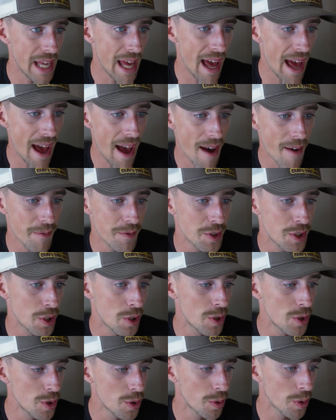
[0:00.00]
have
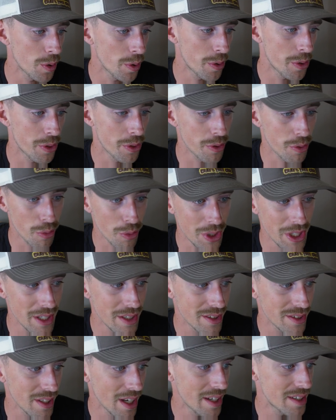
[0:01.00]
2 or 3
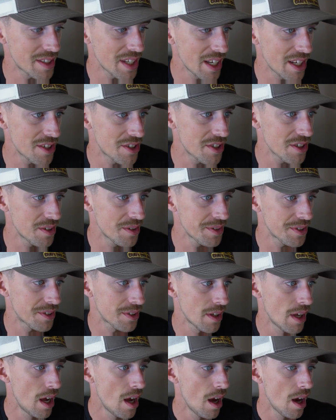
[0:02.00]

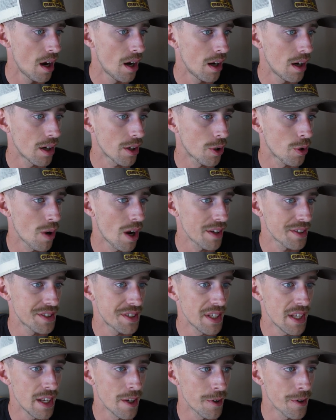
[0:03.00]
citations across
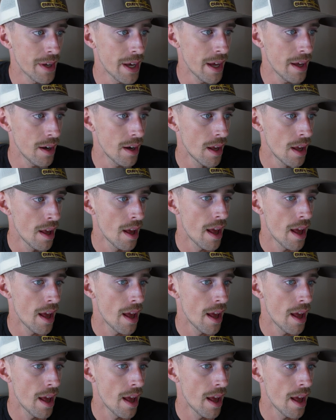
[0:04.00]
the internet.